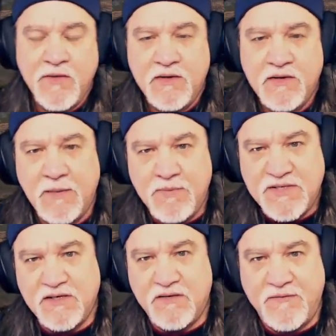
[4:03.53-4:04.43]
Leopard's
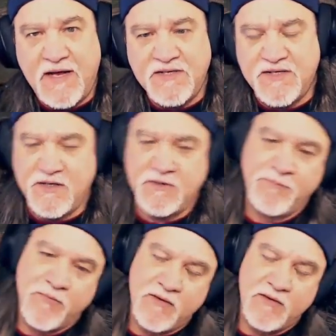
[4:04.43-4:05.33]
a little faster.
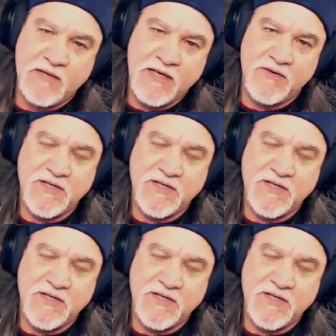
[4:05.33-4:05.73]
Leo,